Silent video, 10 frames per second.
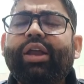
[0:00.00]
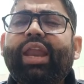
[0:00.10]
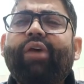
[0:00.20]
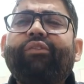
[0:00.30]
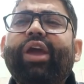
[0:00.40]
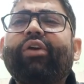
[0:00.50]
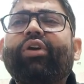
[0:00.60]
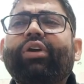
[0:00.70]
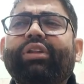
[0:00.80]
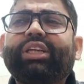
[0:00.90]
Now we have
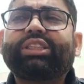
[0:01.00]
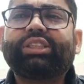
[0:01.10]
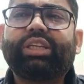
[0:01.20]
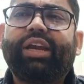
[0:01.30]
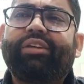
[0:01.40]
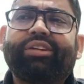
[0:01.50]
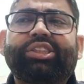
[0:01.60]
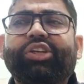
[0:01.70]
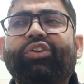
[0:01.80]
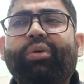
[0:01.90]
got this
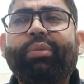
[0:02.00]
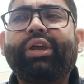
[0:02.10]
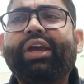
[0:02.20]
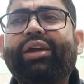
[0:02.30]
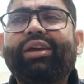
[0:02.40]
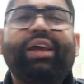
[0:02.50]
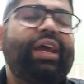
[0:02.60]
interesting topic here,